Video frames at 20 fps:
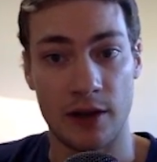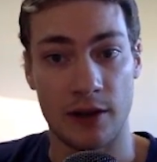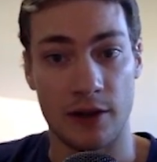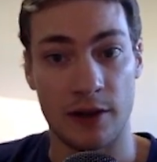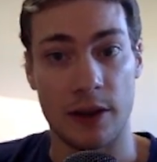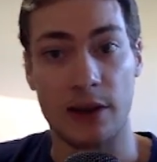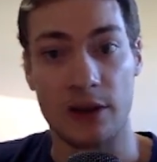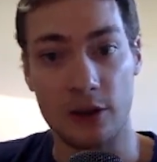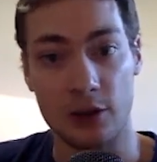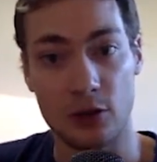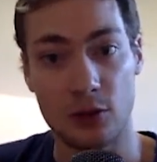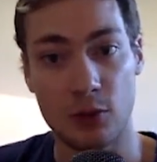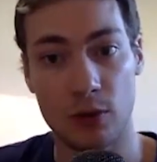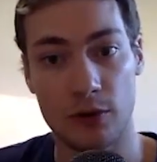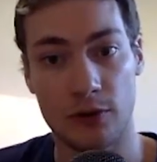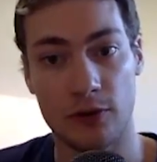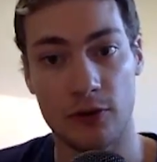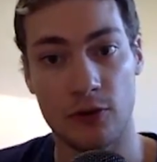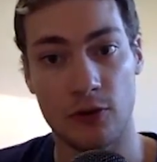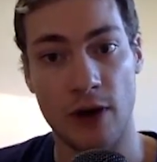that you were
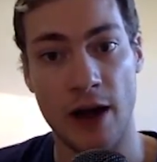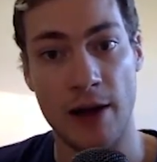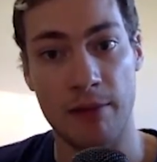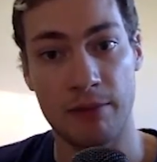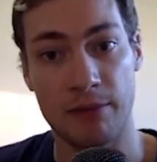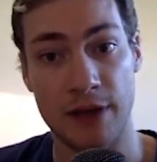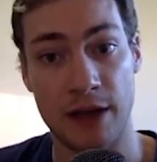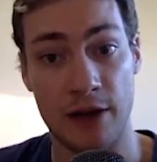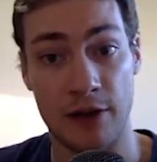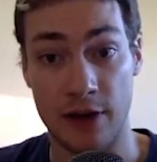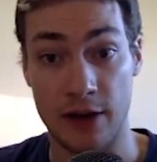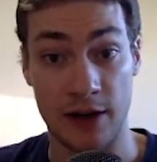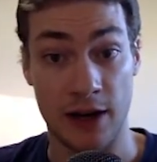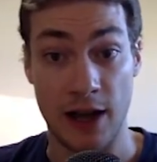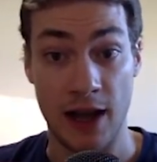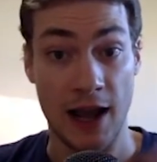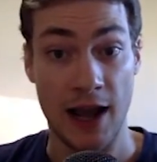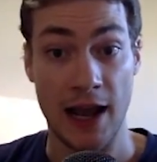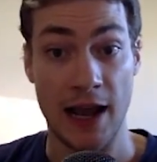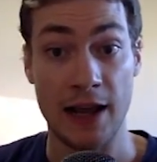strapped down and
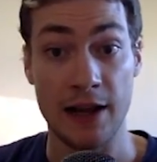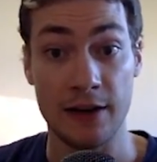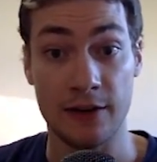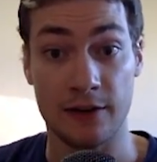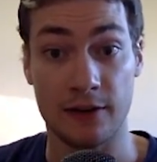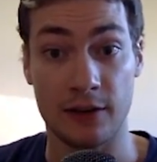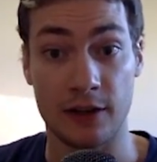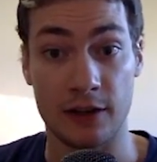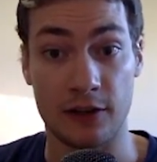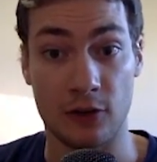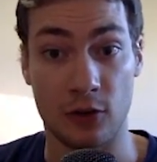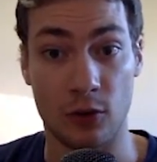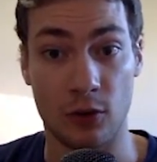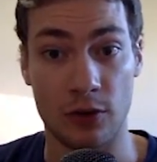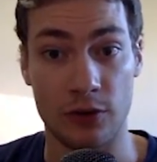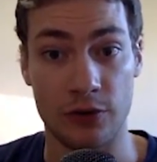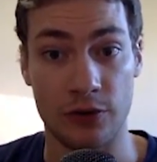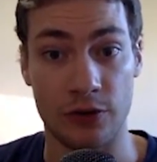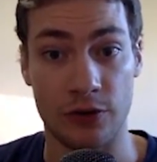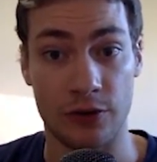heinously
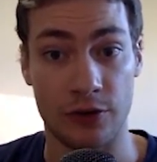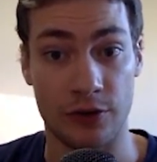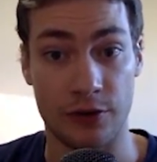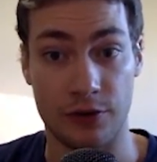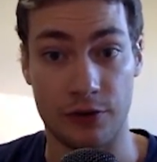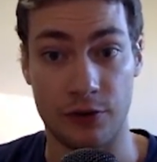tortured.